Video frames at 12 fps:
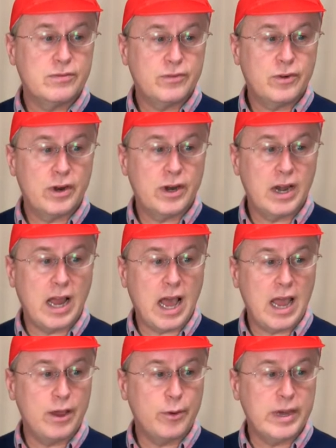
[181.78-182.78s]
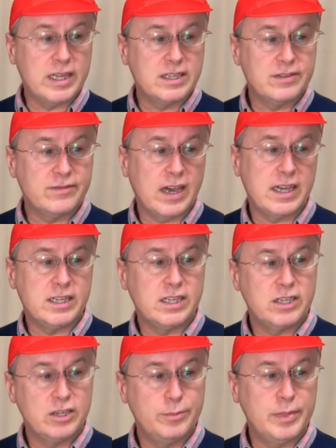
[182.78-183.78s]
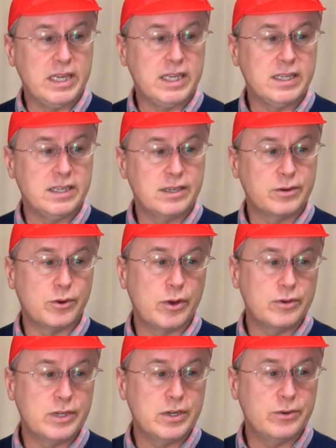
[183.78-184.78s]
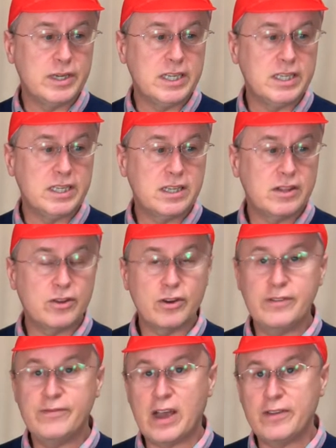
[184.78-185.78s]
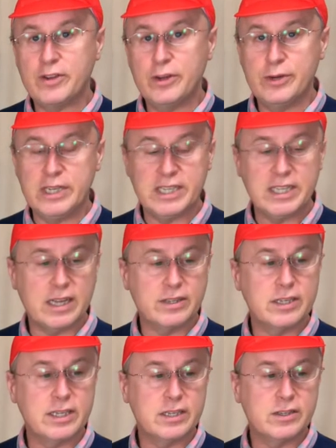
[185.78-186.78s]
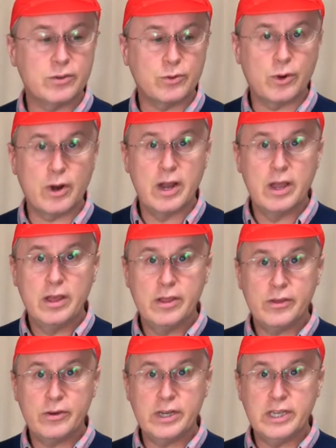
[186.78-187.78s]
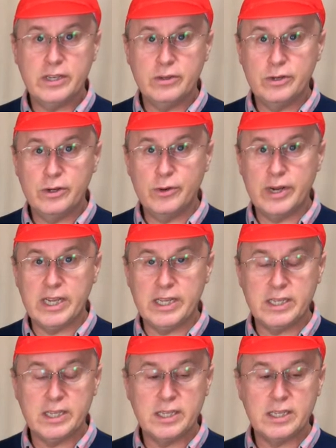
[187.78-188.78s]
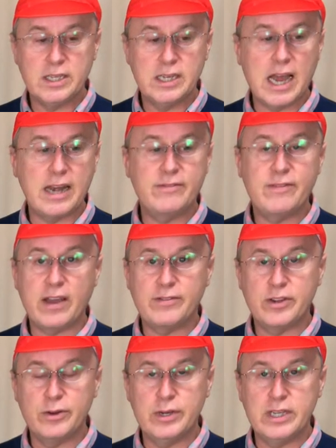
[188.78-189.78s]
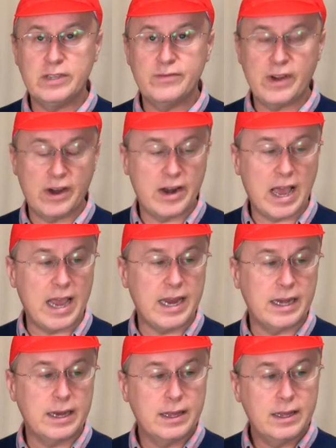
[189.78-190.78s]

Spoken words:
for an iOS device should be 0 degrees to 35 degrees Celsius or 32 degrees to 95 degrees Fahrenheit.